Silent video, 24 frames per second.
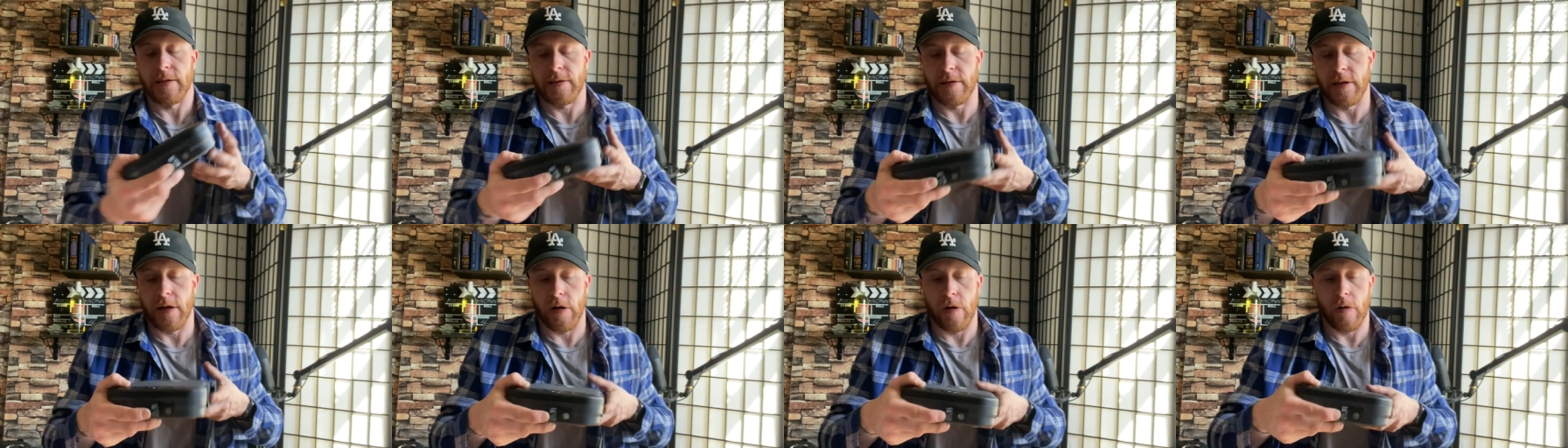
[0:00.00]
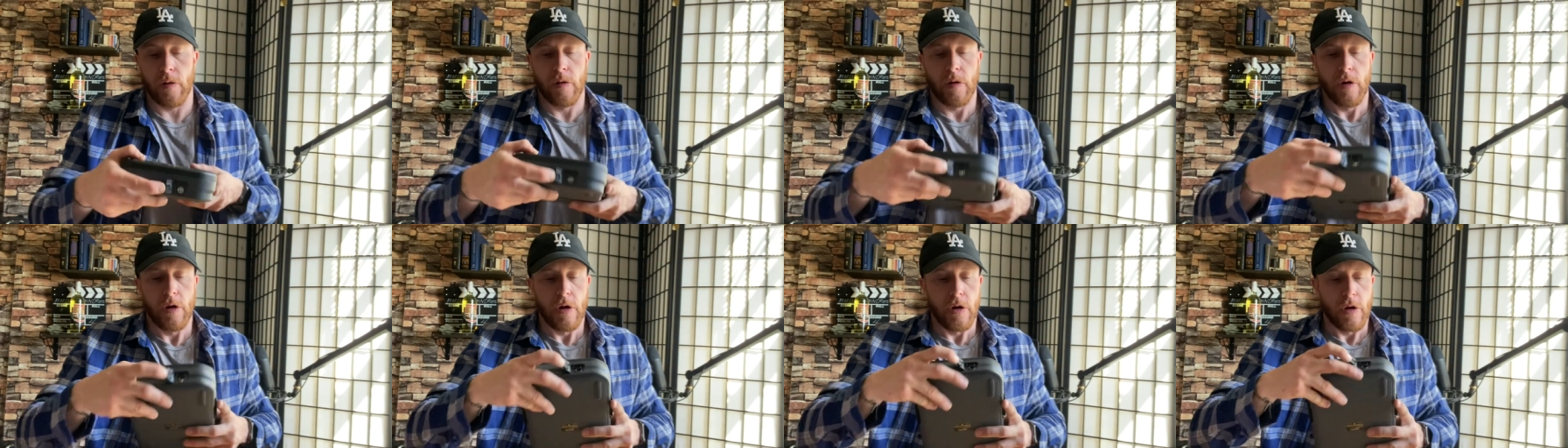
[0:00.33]

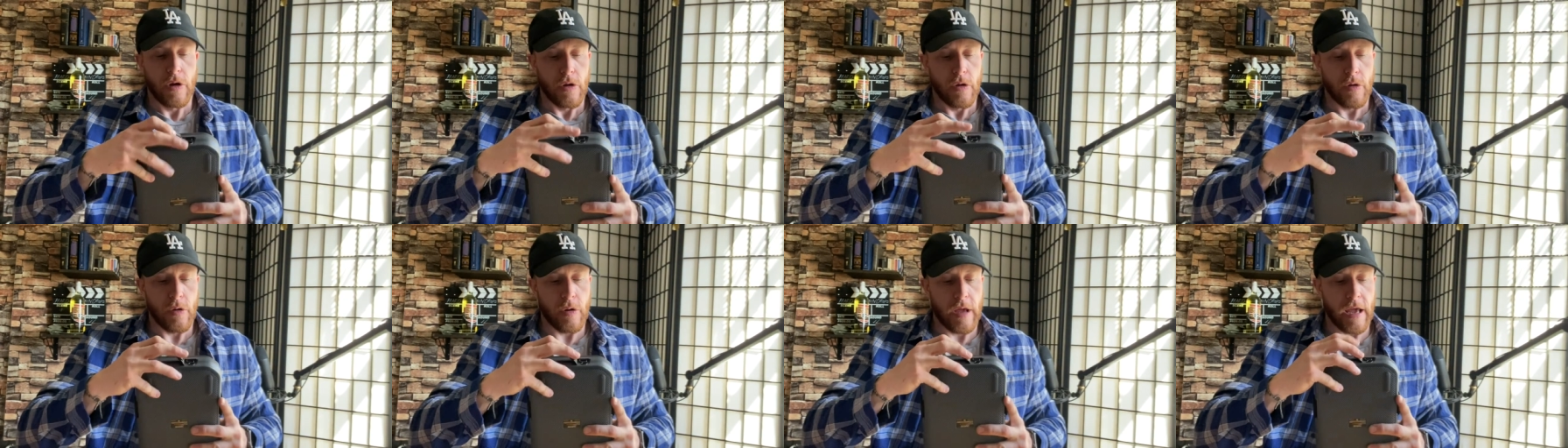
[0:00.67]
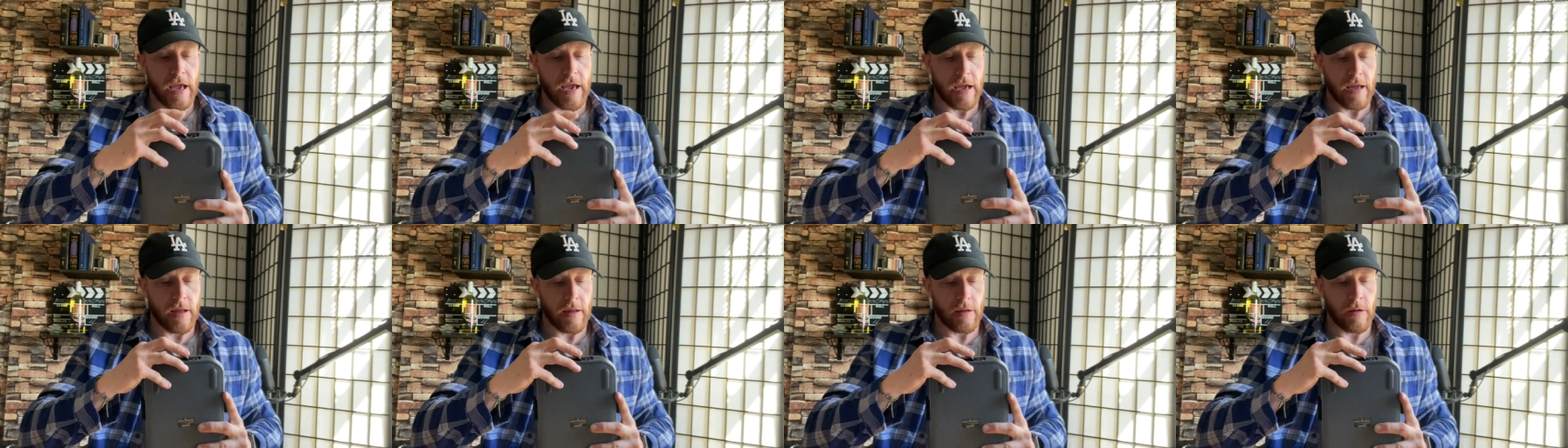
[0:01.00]
So you
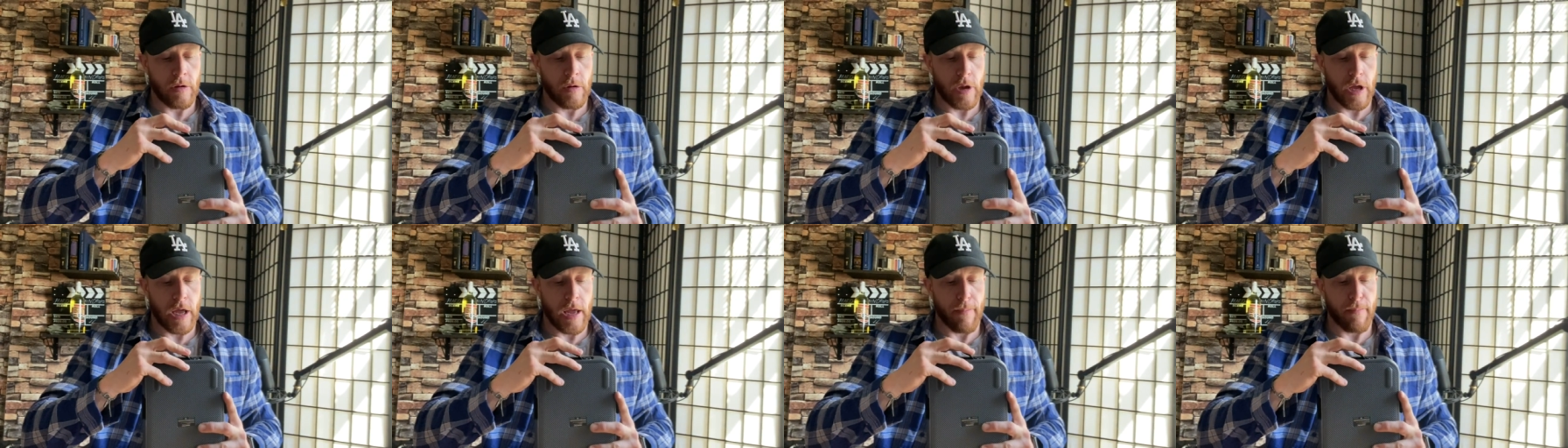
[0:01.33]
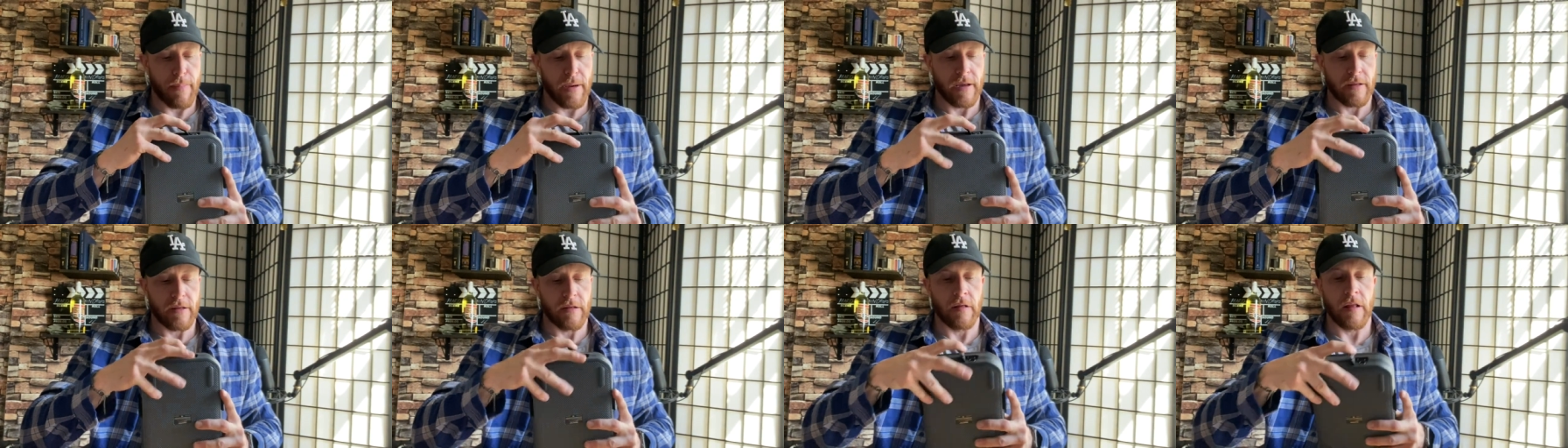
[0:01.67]
can't, you can't
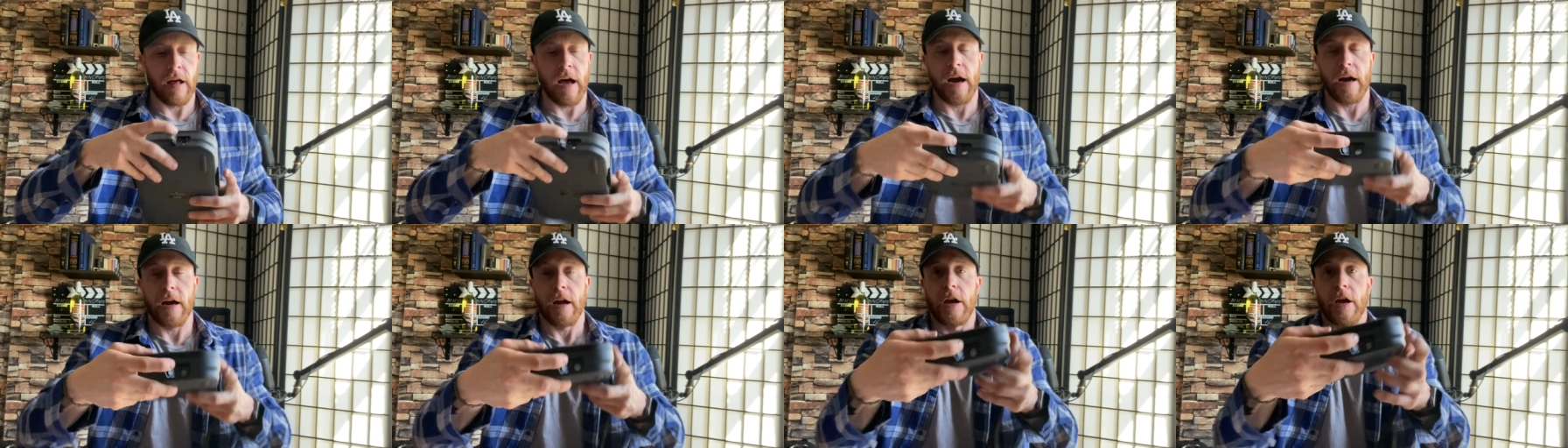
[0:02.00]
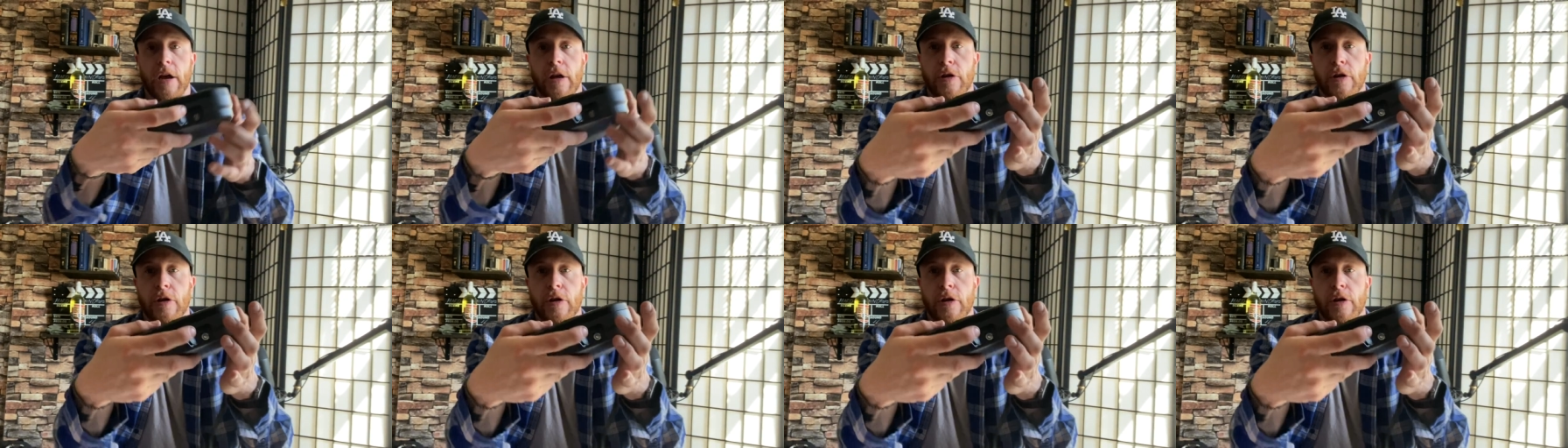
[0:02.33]
pick the lock.